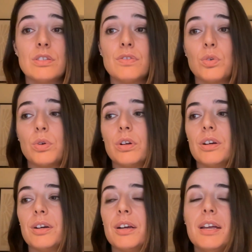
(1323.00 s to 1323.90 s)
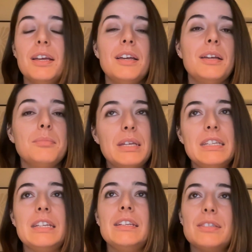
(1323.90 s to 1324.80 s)
for
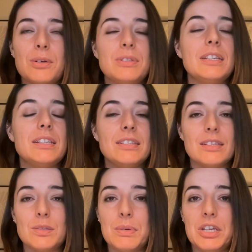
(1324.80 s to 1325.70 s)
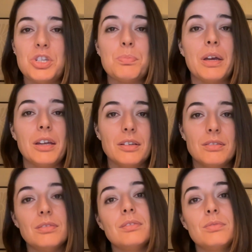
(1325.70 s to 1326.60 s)
PTs, OTs, and speech, but
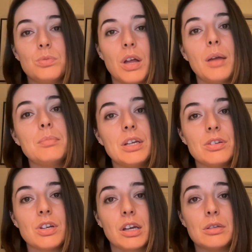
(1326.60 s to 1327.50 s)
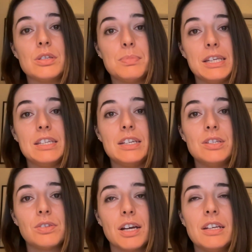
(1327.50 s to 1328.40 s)
I'm here talking to
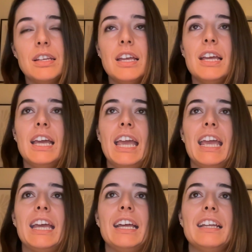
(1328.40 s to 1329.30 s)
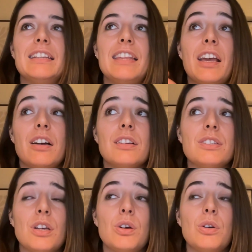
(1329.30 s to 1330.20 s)
PTs, right? And they
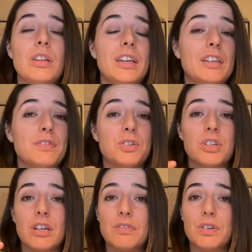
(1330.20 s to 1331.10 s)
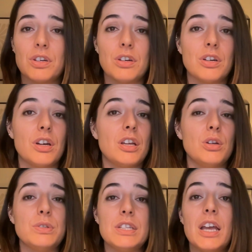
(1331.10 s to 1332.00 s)
also, like if you're studying for an
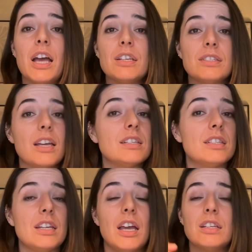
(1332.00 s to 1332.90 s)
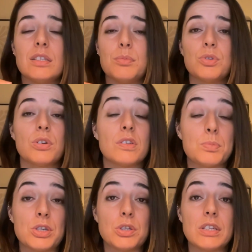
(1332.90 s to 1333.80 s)
OCS, SCS, some sort of
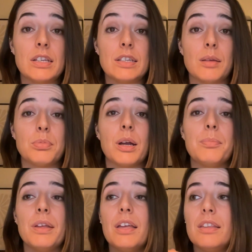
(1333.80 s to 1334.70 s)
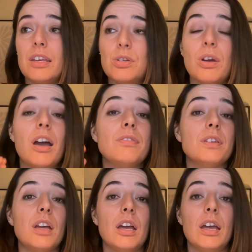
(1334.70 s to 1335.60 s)
specialty exam prep, they do have
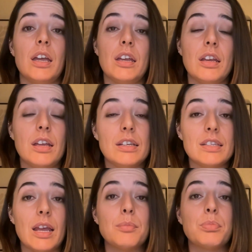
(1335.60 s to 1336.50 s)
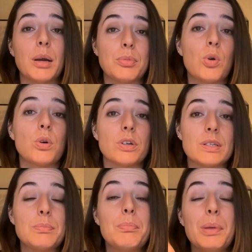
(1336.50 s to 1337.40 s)
a exam prep course
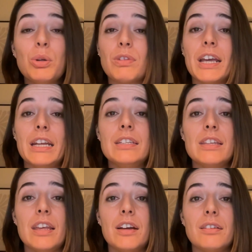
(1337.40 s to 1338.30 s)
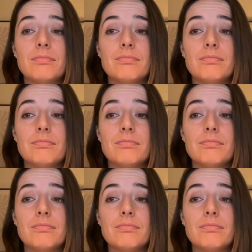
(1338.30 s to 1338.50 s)
built right into there.